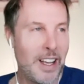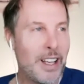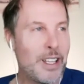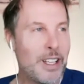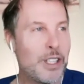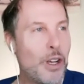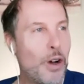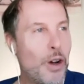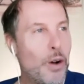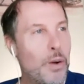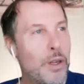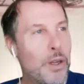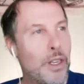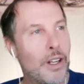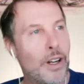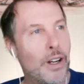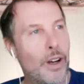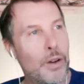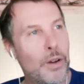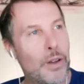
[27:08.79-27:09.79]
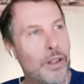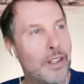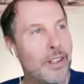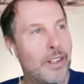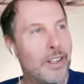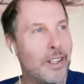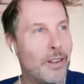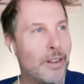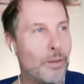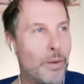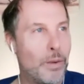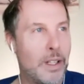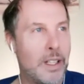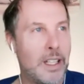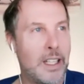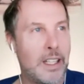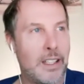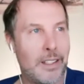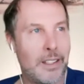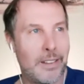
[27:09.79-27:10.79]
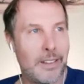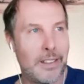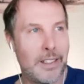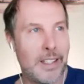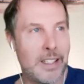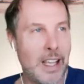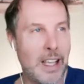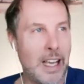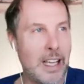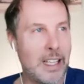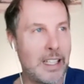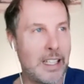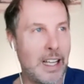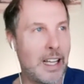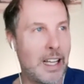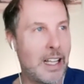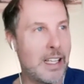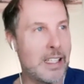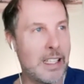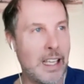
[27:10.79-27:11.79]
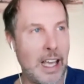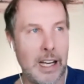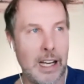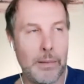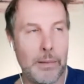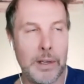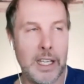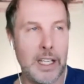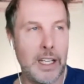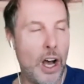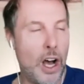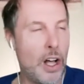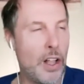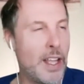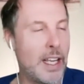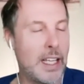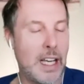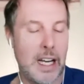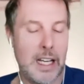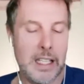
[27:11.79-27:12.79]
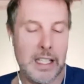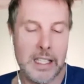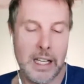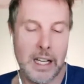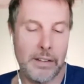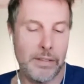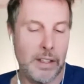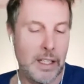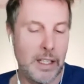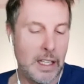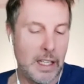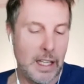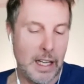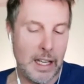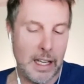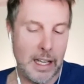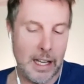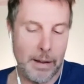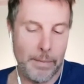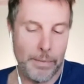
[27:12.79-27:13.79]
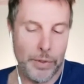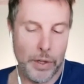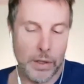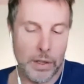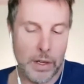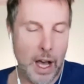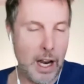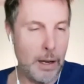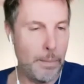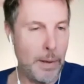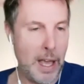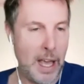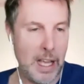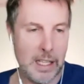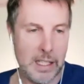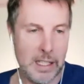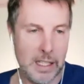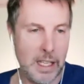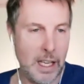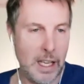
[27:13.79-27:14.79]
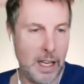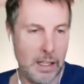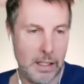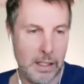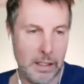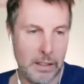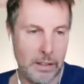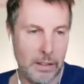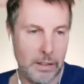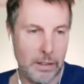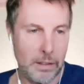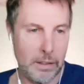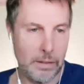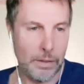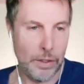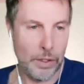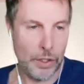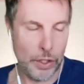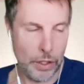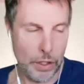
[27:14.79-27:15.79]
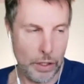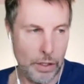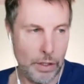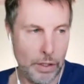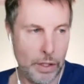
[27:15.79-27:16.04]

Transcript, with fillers: So you know, you really the psychedelics, ketamine, all that kind of stuff, um, they're not a panacea, for sure.